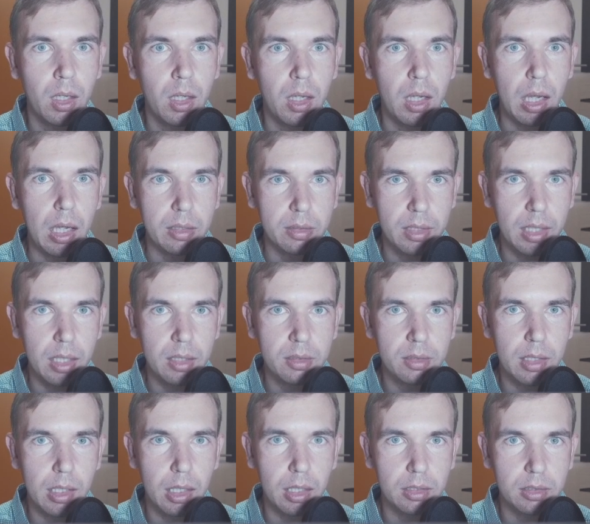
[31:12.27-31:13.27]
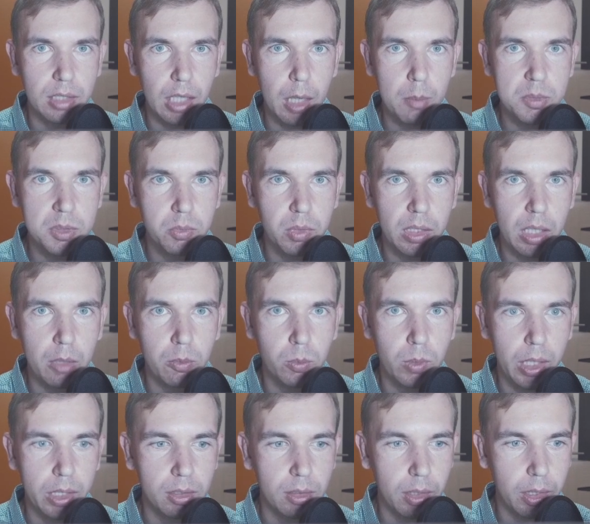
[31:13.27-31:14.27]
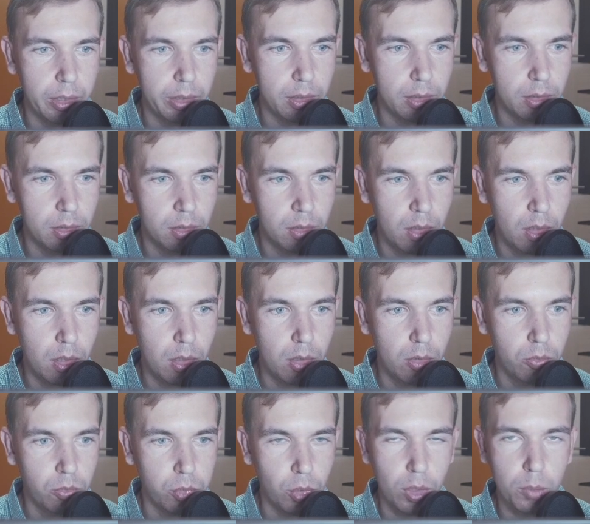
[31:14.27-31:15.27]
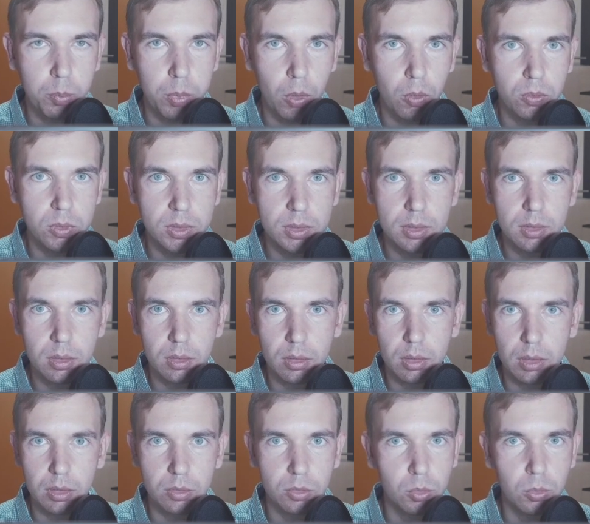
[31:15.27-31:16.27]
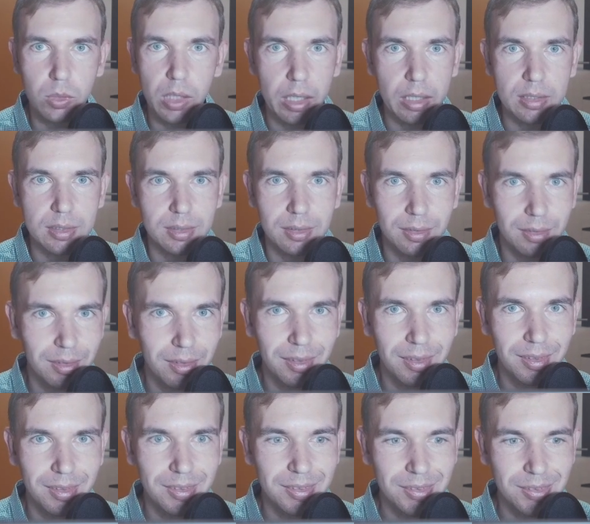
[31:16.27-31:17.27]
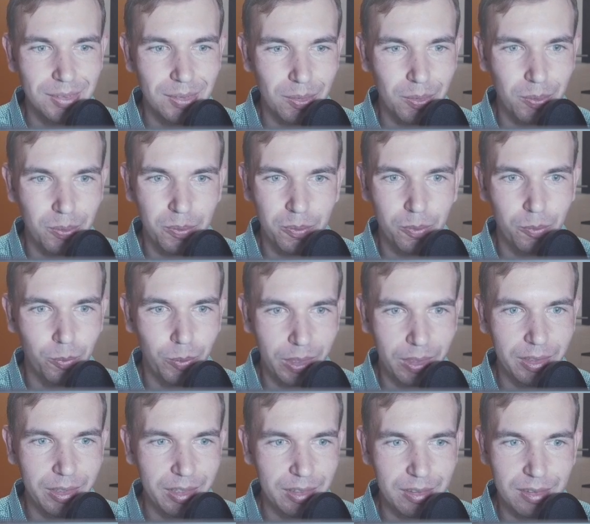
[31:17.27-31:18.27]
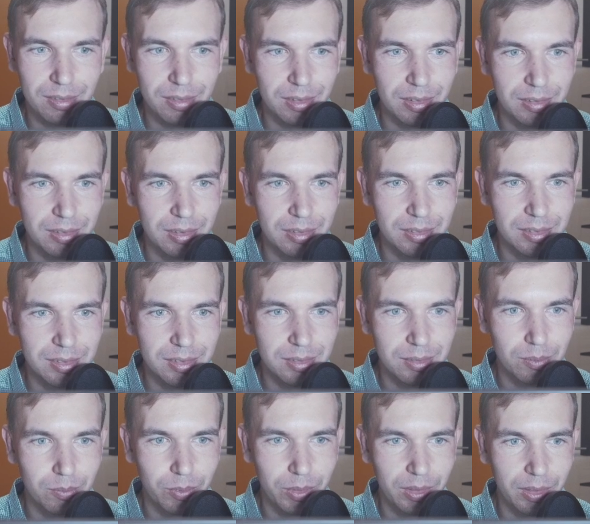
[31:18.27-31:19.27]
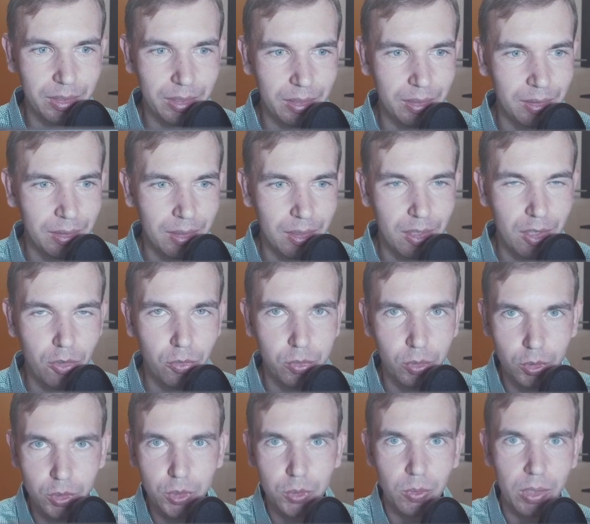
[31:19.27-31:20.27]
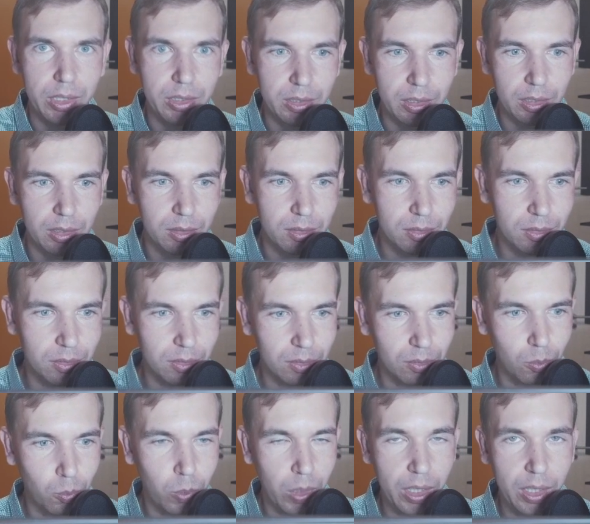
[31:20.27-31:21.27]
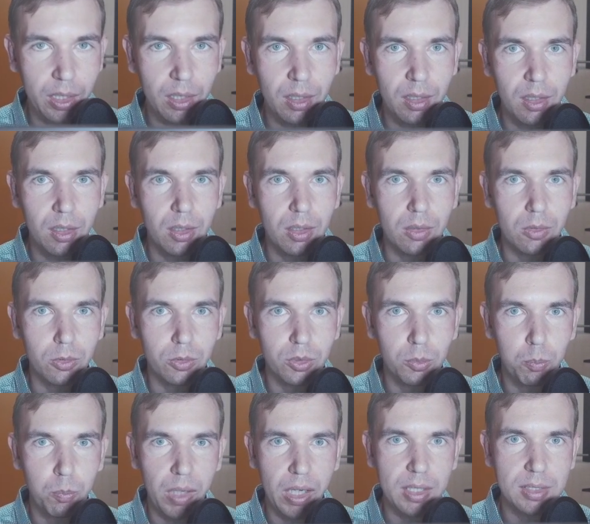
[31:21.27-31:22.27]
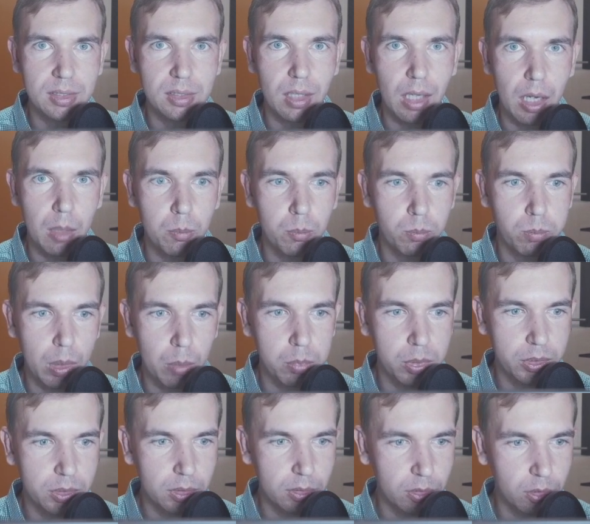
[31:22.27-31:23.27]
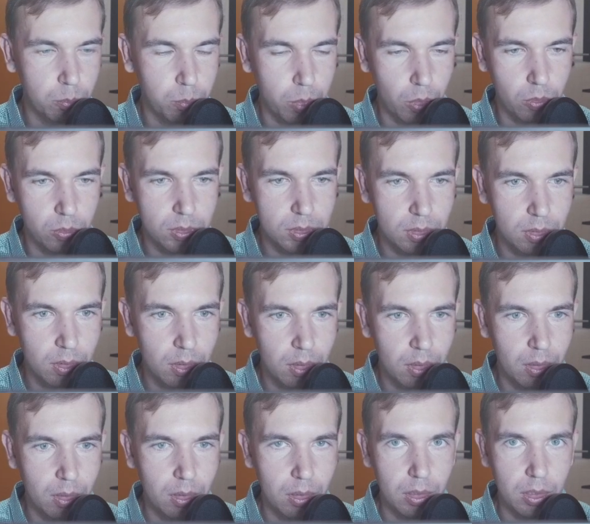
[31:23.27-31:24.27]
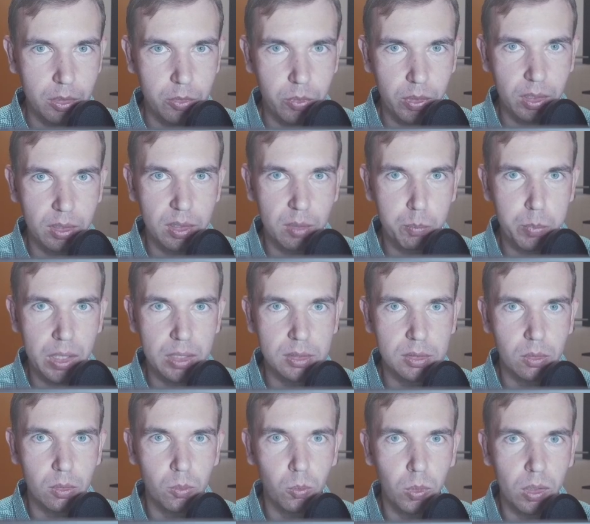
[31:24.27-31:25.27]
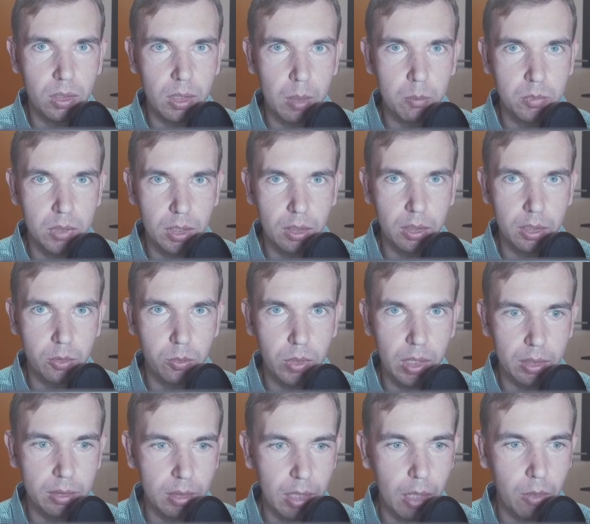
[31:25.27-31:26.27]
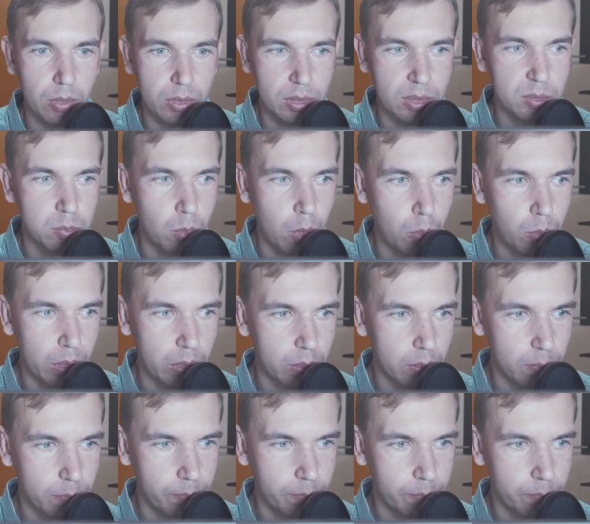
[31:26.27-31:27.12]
and then there are times when I write like 4 posts in 2 days. So really it is really fluctuating the way or the pace I'm publishing the posts. It really depends on what I'm dealing right now at this moment.